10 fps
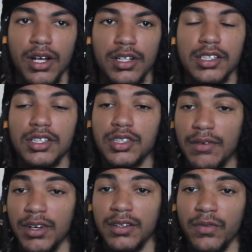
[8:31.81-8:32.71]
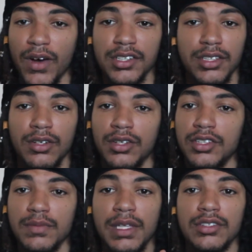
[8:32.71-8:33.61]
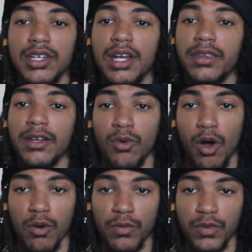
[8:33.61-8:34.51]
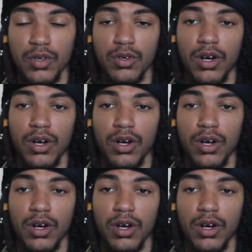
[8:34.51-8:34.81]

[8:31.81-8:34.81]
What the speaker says: just because you have an undefined center, it doesn't mean there's anything wrong with you.